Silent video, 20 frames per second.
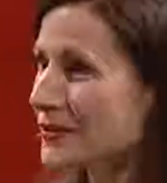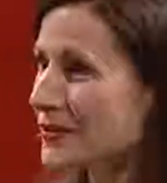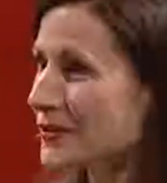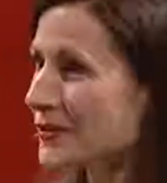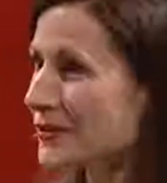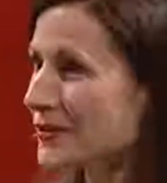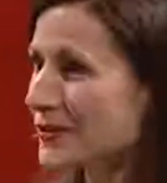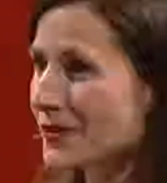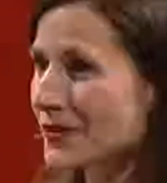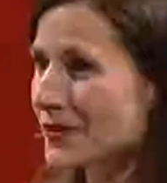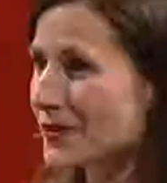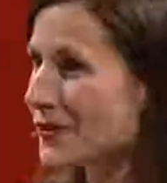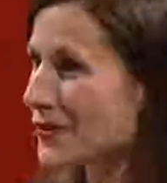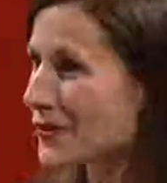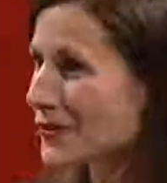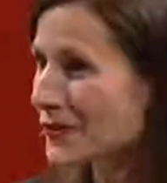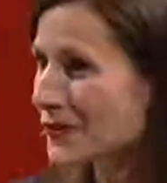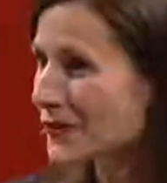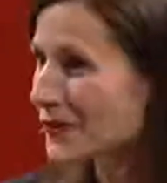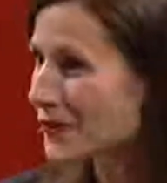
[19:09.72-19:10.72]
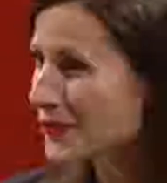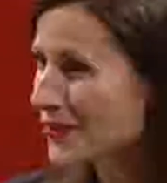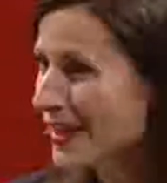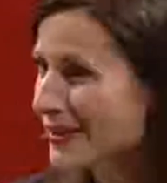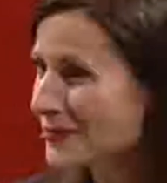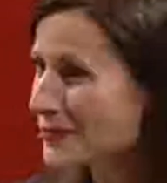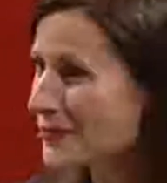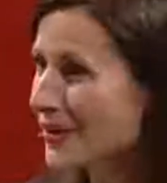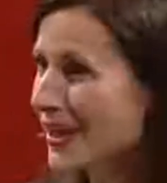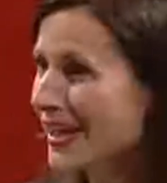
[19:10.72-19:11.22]
to know the
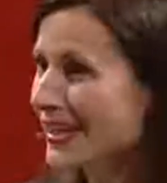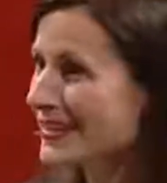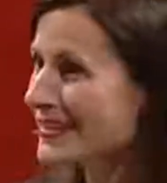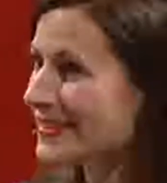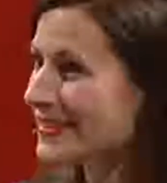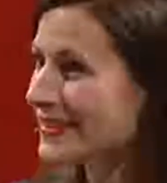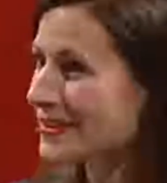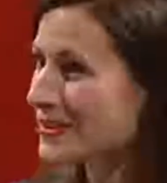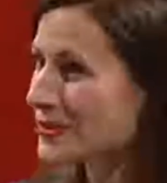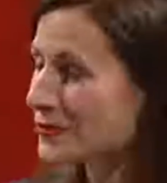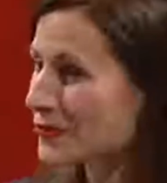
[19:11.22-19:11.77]
right prices,